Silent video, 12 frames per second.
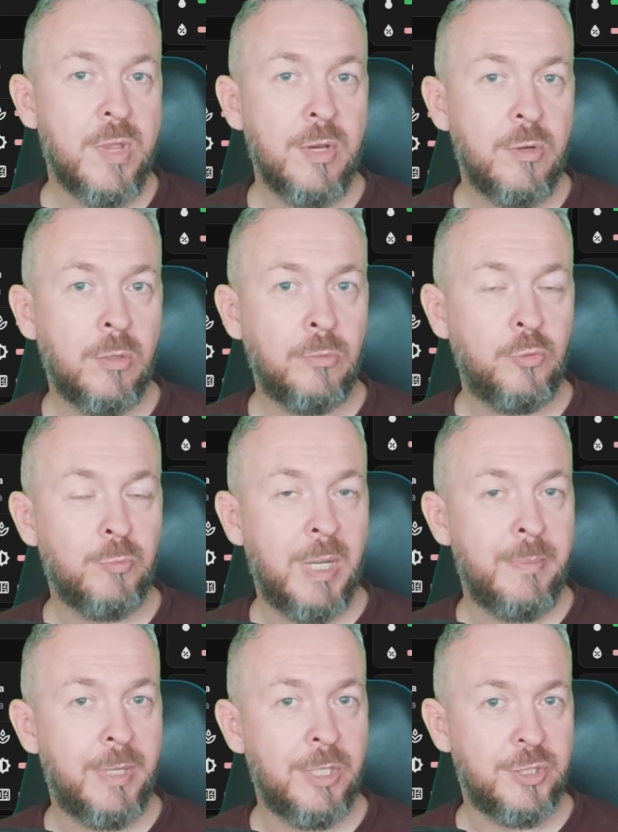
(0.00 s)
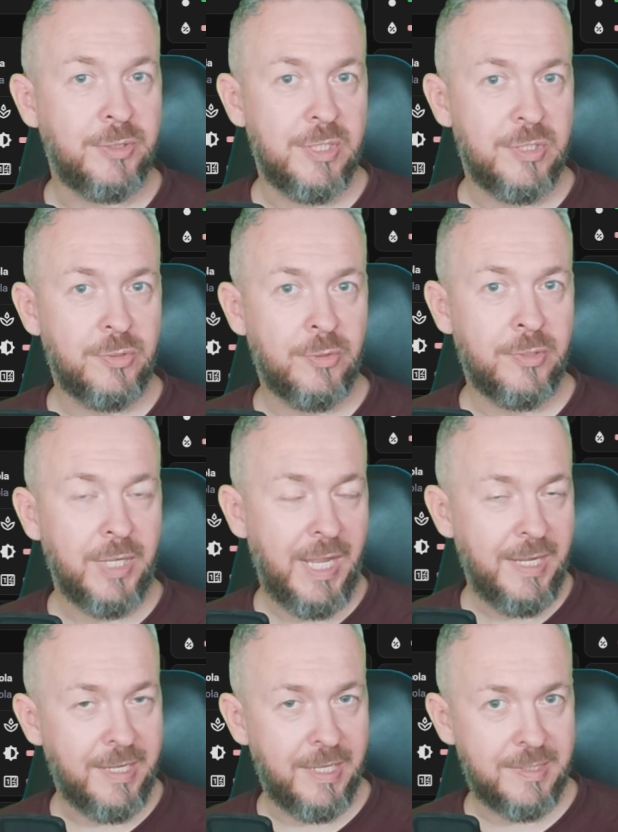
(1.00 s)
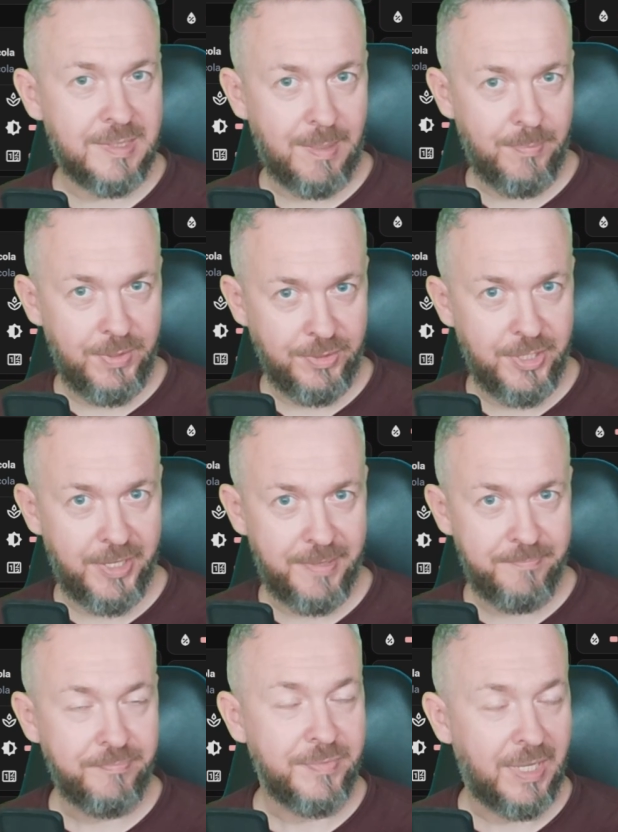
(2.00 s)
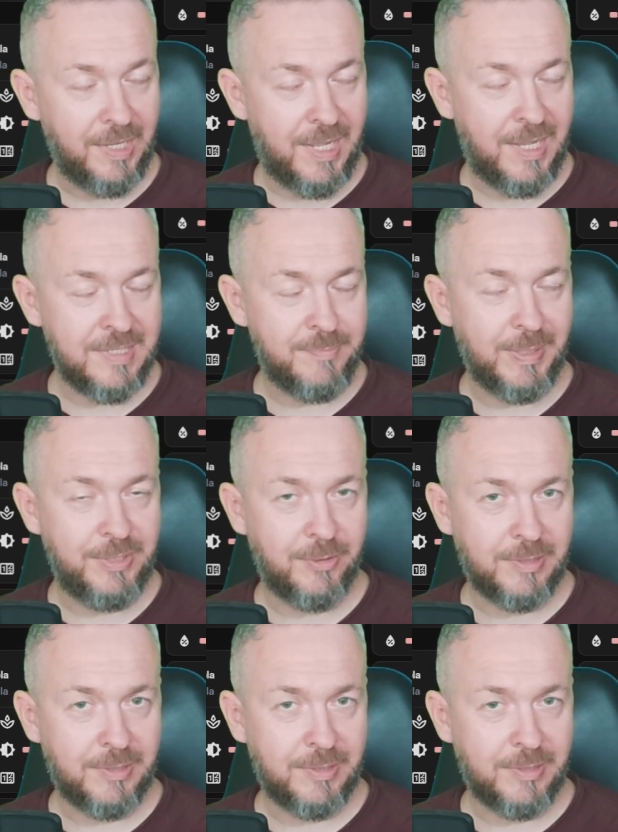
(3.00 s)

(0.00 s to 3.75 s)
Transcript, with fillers: Or you can go to my merchandise store and get something there.